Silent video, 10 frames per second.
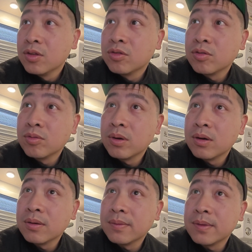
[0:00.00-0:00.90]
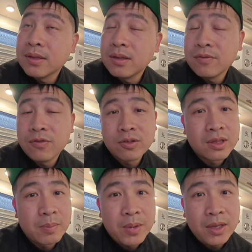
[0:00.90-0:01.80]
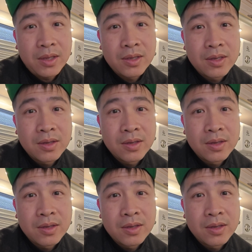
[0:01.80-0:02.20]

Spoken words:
So that's it for sleeping.